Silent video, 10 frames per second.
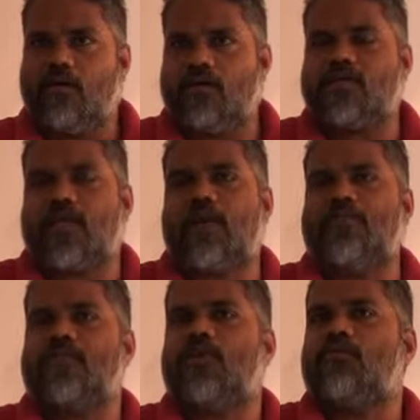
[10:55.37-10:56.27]
or it's a
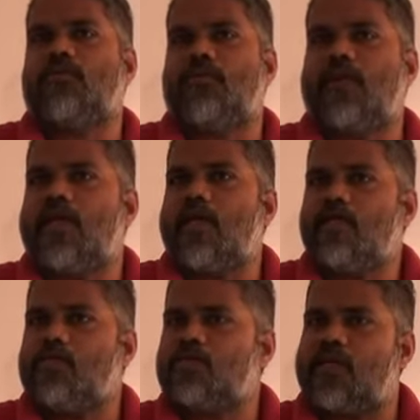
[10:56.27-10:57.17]
capacity of commodity
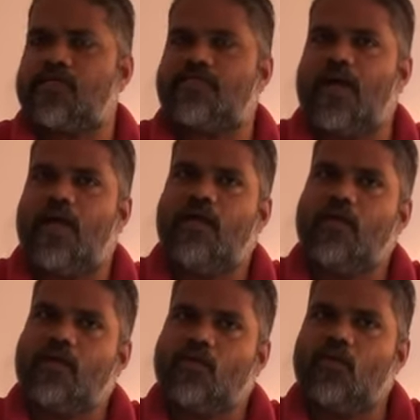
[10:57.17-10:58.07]
to satisfy
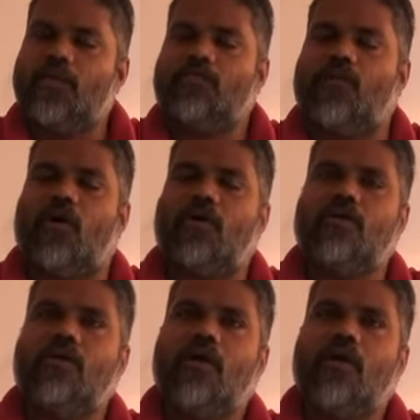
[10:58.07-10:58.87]
human want,